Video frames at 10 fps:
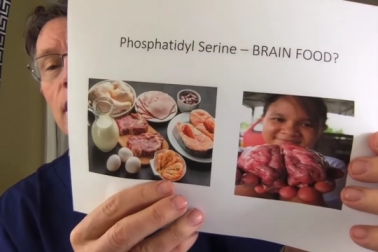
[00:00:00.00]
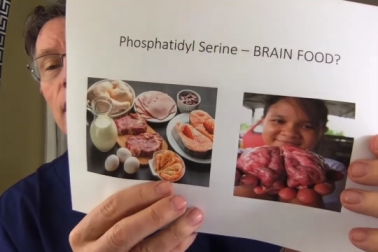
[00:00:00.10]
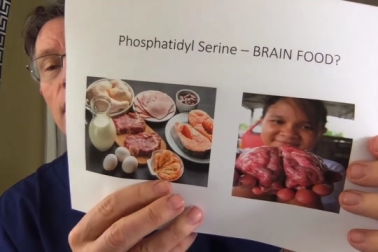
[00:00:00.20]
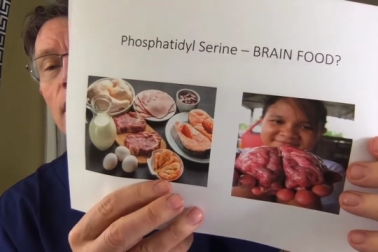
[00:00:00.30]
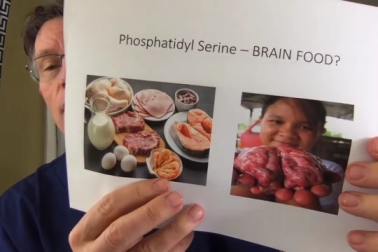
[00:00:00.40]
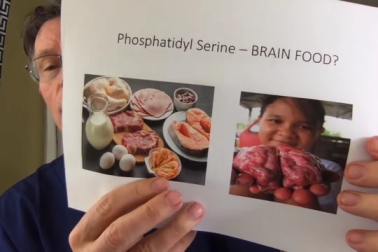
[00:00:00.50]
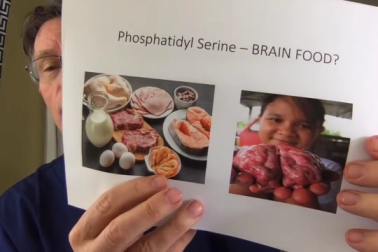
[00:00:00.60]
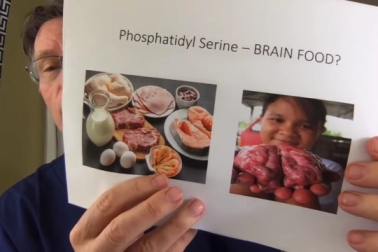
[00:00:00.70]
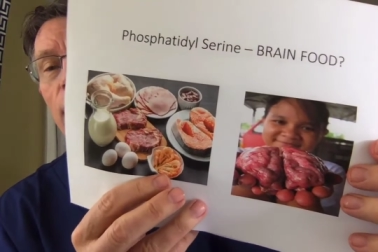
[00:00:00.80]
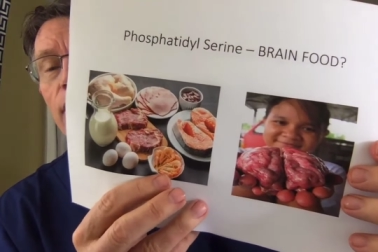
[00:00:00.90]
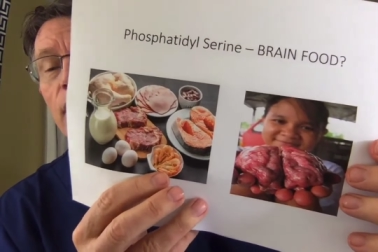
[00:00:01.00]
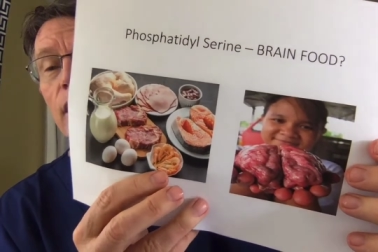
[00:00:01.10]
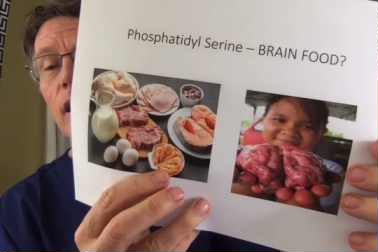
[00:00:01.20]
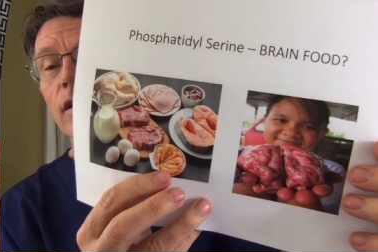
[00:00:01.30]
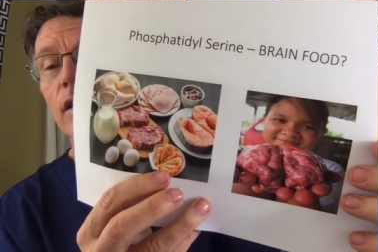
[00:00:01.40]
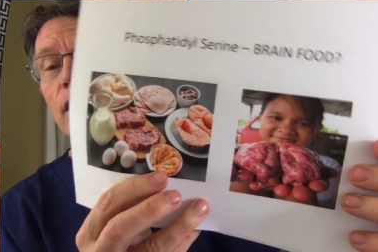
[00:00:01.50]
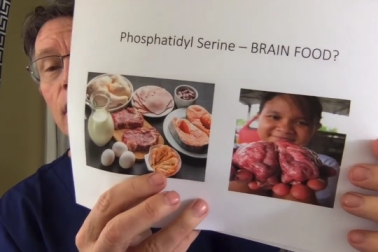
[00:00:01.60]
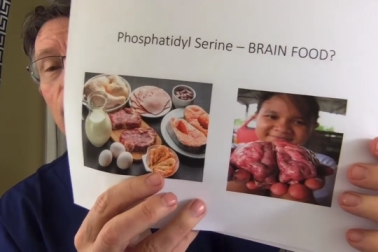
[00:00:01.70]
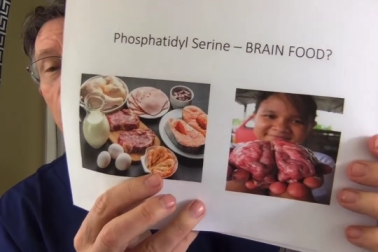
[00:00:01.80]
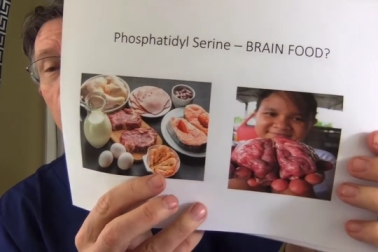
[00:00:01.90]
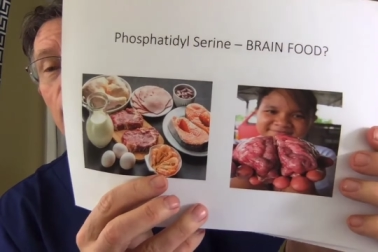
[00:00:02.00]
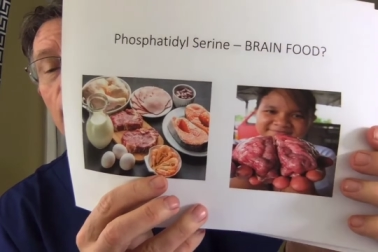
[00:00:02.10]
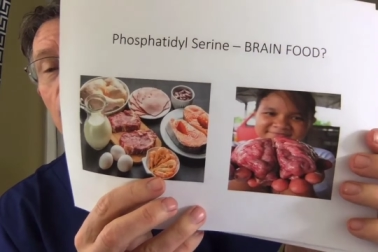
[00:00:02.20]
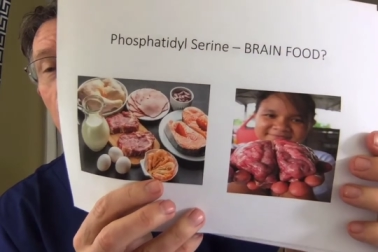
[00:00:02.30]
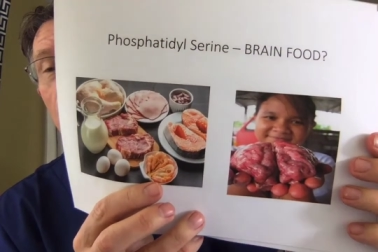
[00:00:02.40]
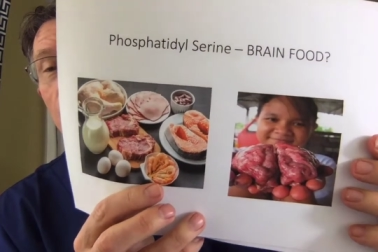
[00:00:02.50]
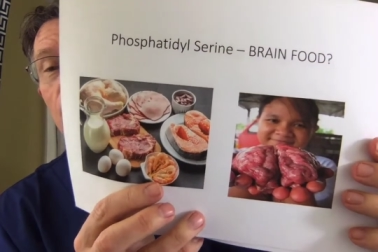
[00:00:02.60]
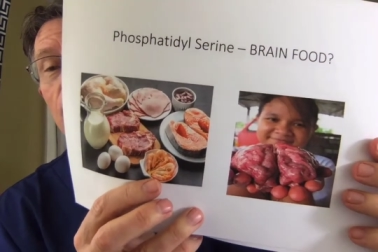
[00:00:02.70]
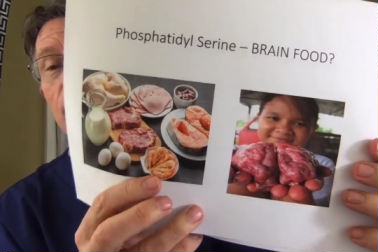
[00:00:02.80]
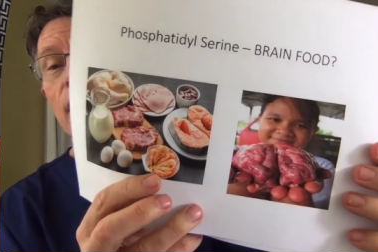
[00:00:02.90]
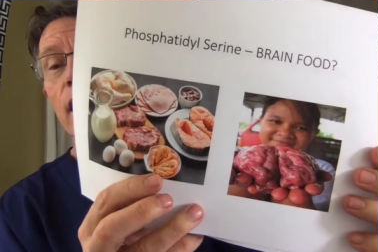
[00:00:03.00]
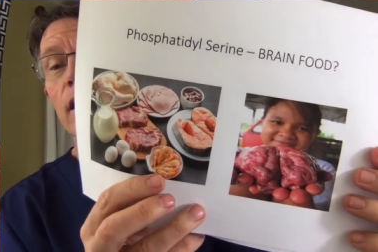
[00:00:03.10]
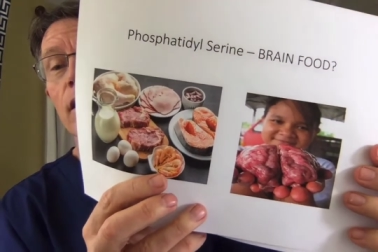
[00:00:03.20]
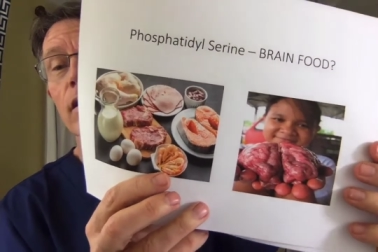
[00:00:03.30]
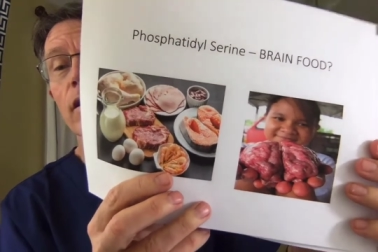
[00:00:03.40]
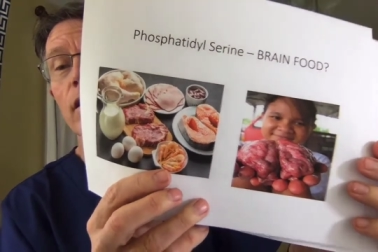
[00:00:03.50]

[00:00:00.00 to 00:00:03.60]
uh, old stuff that doesn't, that is not included